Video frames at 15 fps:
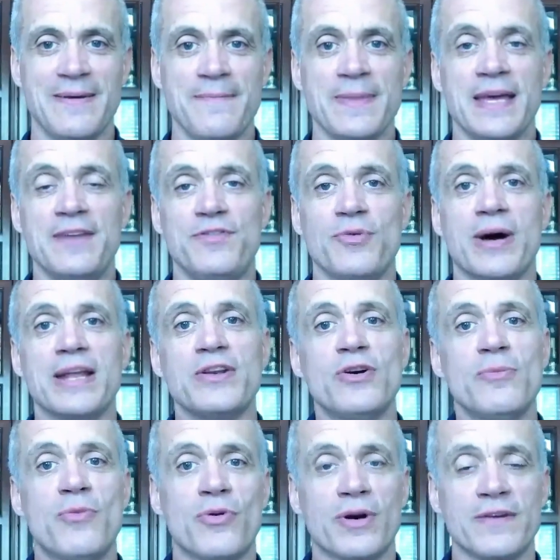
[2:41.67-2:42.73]
And if you want to know
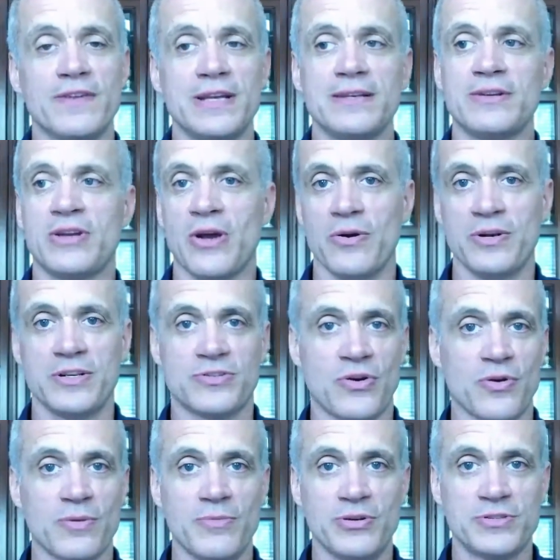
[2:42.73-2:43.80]
more of it, go to
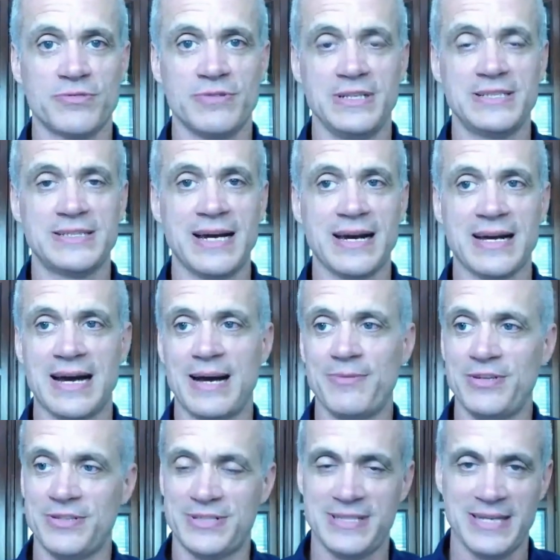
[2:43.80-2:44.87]
totalmotionrelease.com.
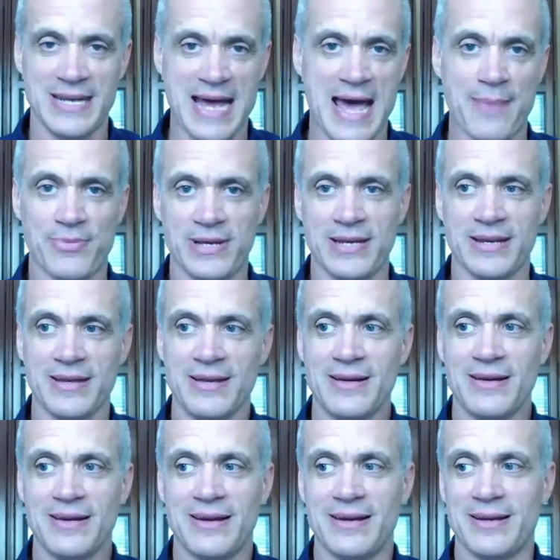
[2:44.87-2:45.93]
You see it happening
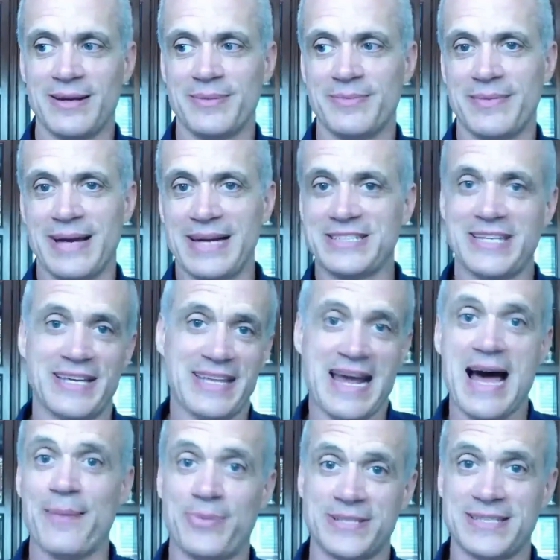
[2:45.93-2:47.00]
um, actually on the
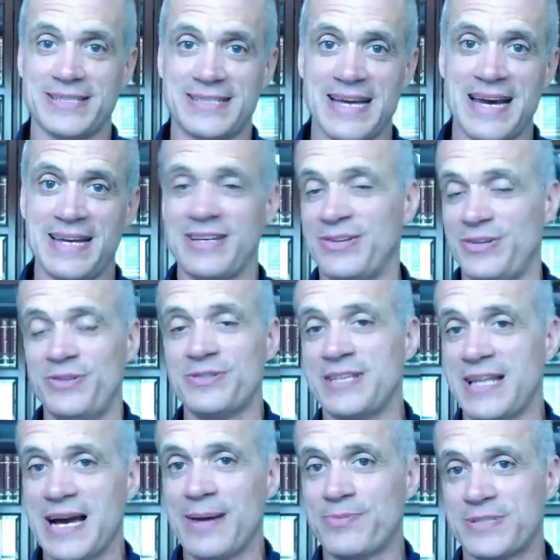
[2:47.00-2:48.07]
opposite side, using the
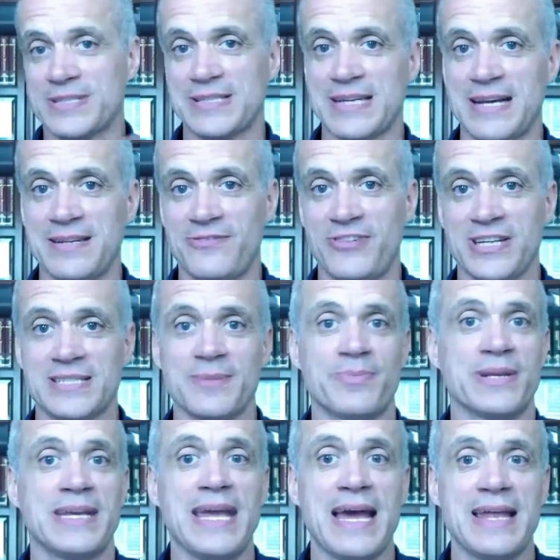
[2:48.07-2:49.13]
opposite side to fix it. But
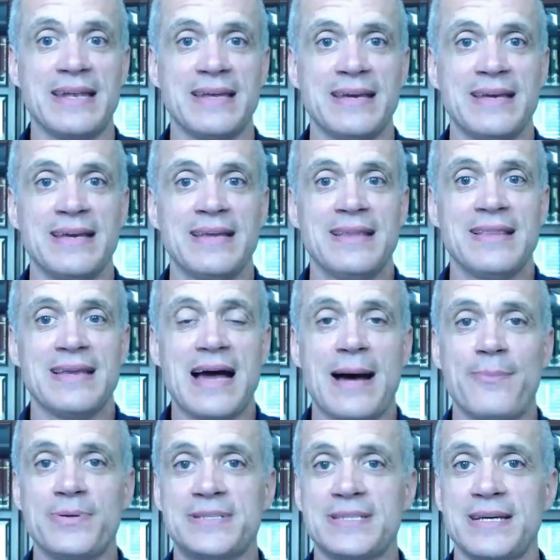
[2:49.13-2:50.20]
again, the
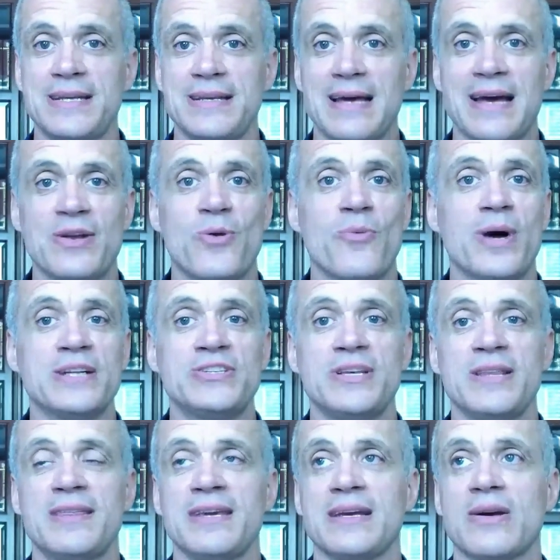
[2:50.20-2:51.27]
opposite, I don't want you to
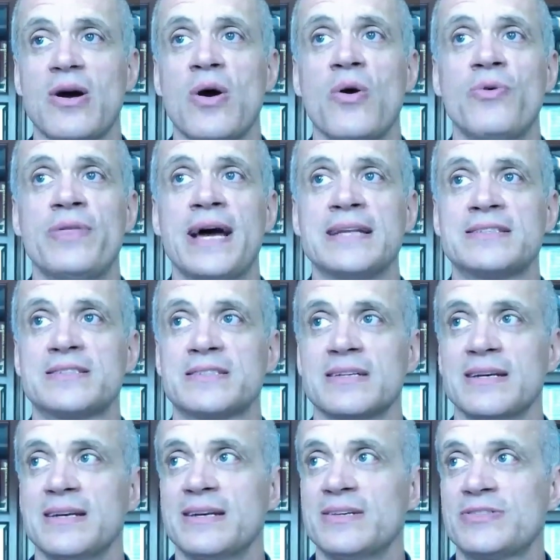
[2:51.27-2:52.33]
think, oh, that's
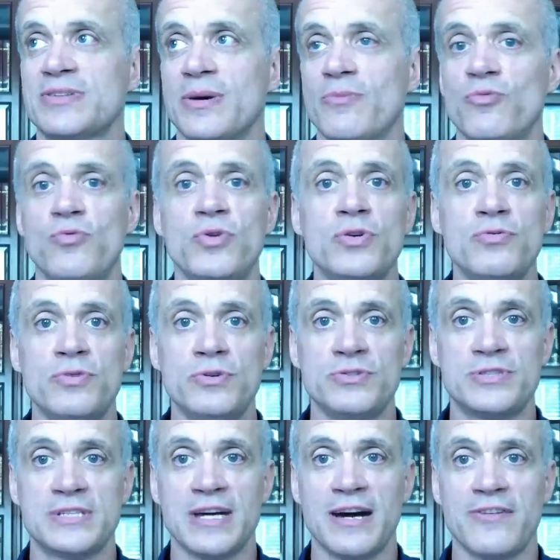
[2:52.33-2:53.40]
some woo woo
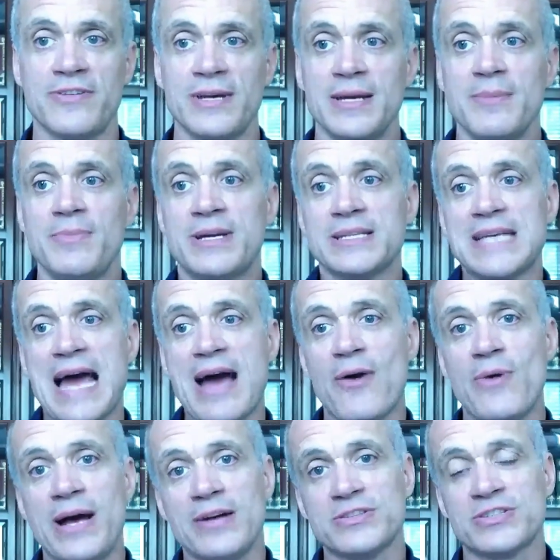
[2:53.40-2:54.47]
stuff, because how
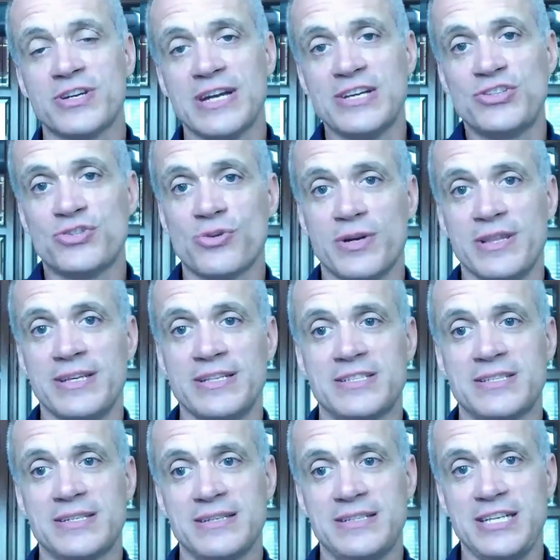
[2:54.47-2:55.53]
else could I shorten
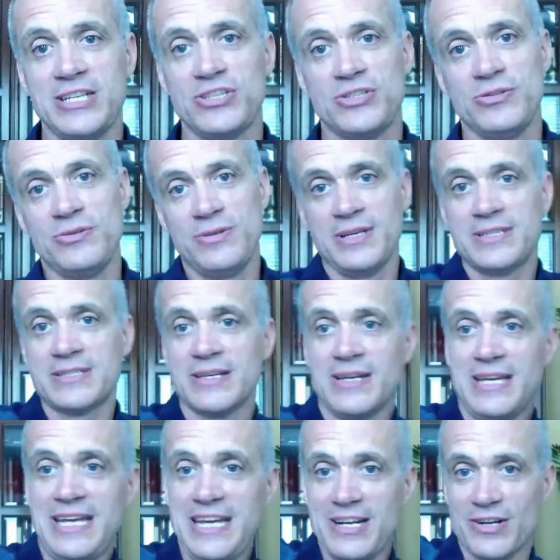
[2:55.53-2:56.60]
this tissue that's
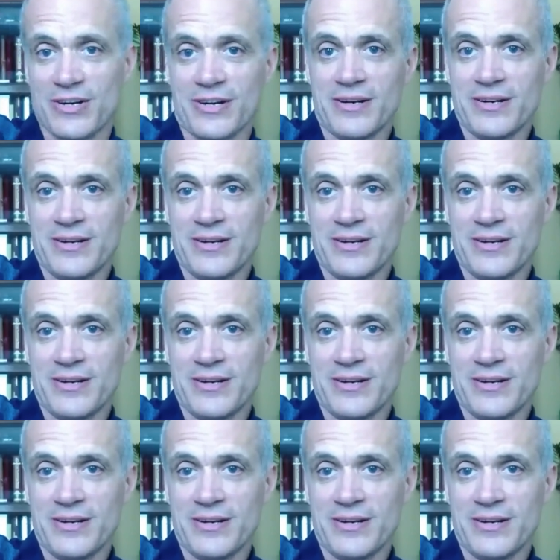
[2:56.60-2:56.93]
here?